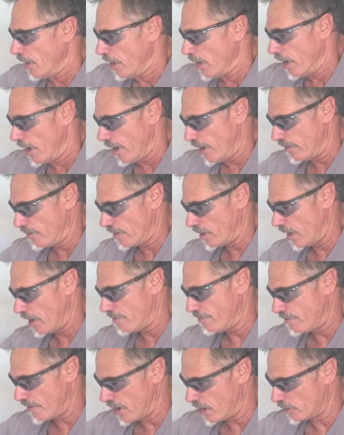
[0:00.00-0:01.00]
And then I
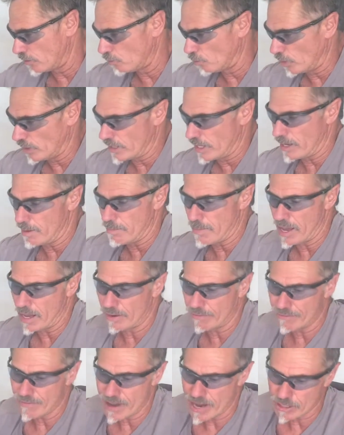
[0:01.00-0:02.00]
found when they
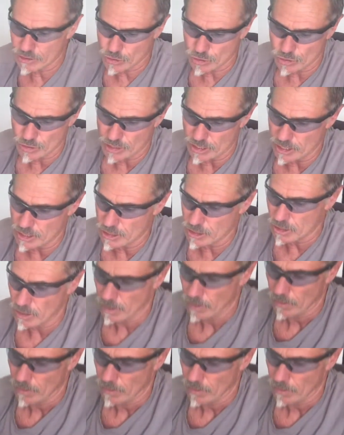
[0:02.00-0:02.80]
manufacture these,